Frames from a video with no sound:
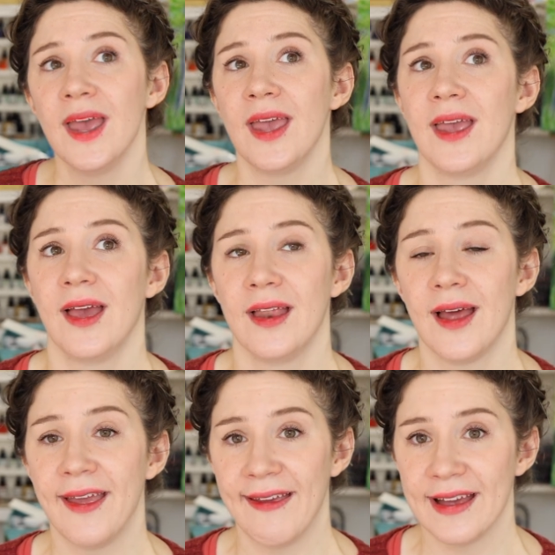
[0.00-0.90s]
And
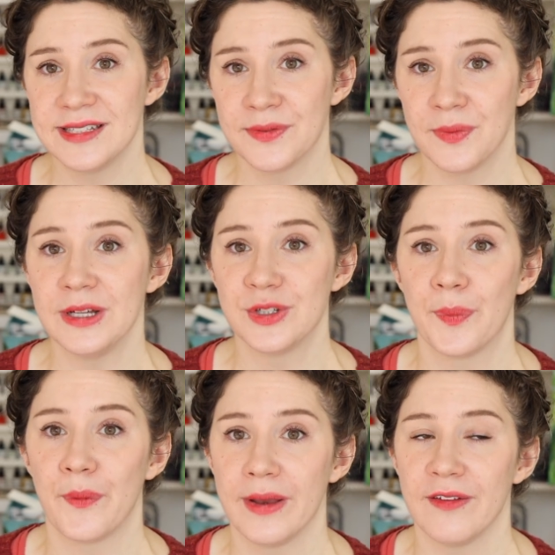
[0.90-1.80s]
I had to reach a
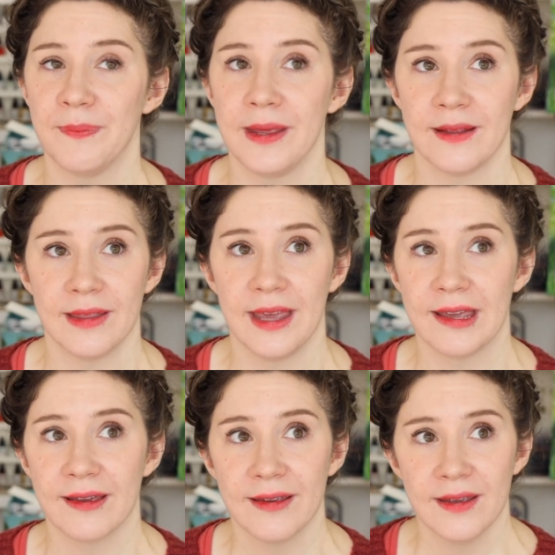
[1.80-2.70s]
point of being
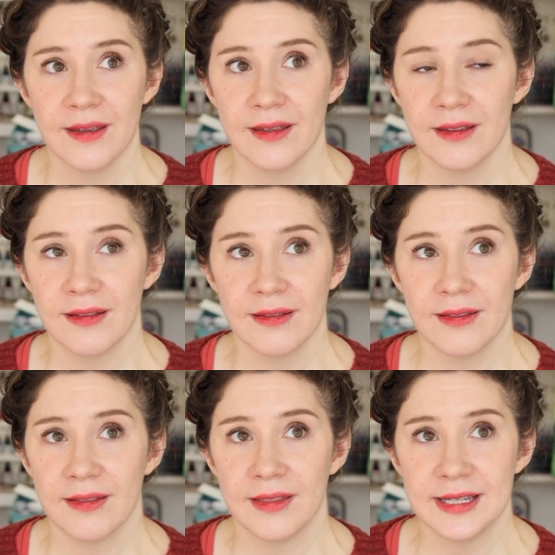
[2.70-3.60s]
like,
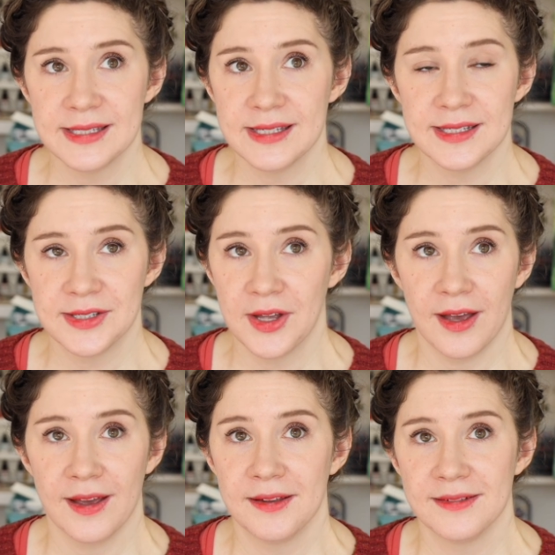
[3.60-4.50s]
this is
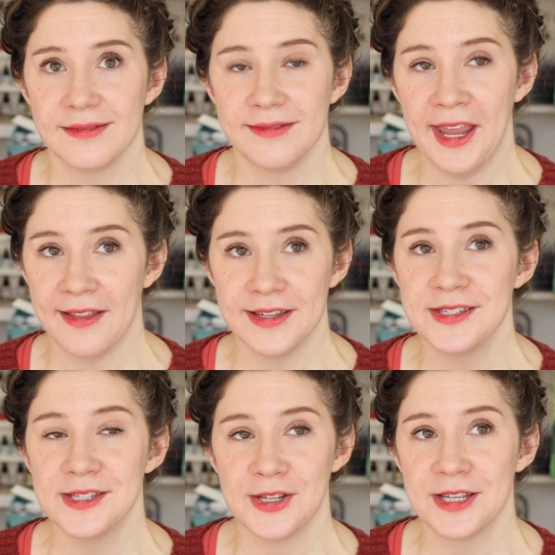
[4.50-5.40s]
not, yeah,
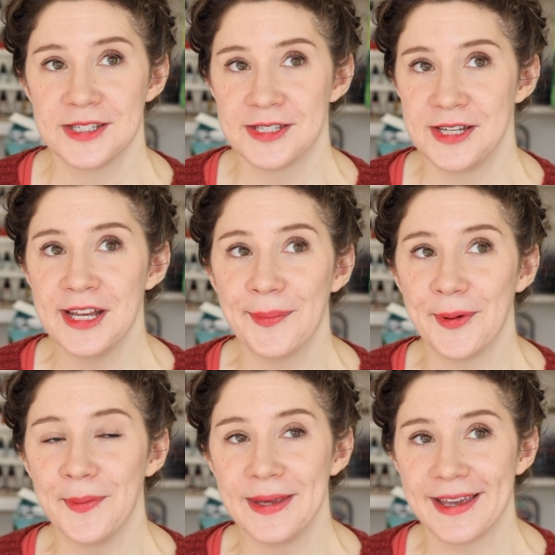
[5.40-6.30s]
this is not
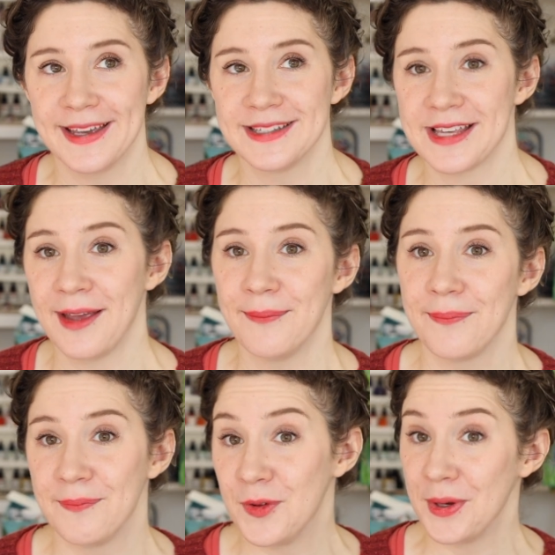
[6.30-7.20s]
sustainable, because I'm
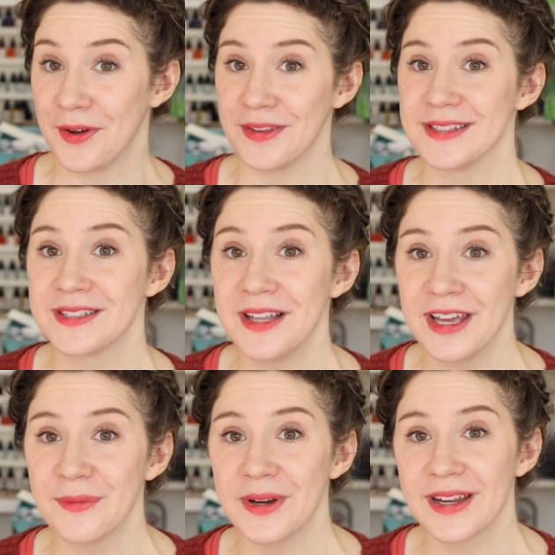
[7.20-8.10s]
doing all this
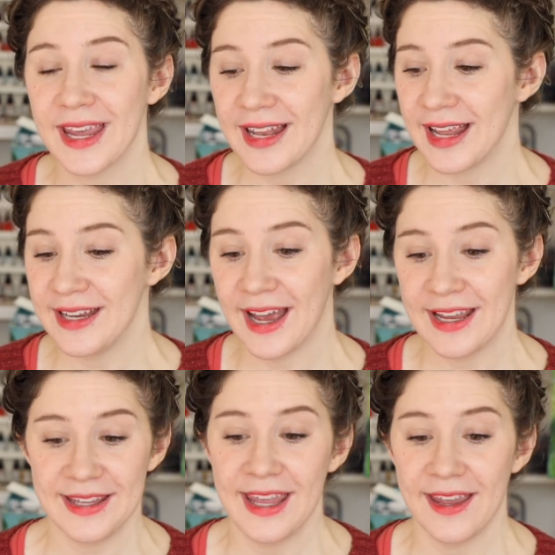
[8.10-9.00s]
client work and I,
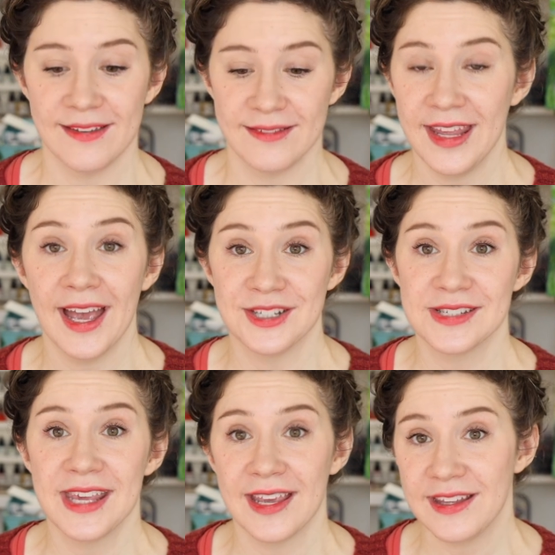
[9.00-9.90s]
I can't, yeah, I
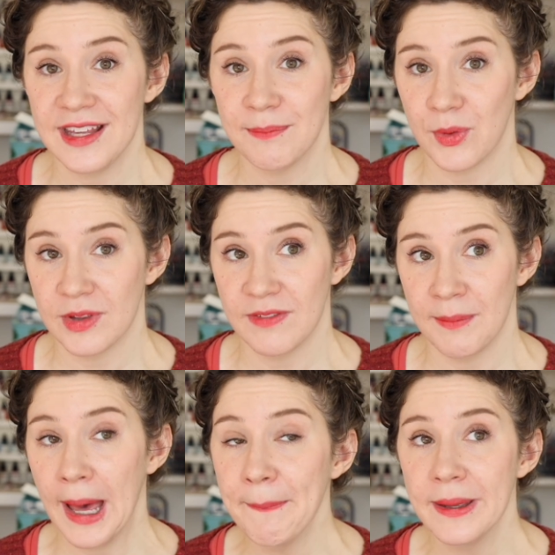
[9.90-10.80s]
just can't keep both of
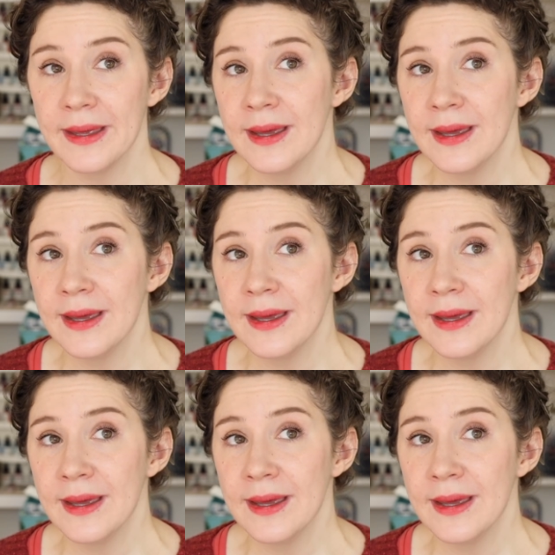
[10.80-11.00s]
them up.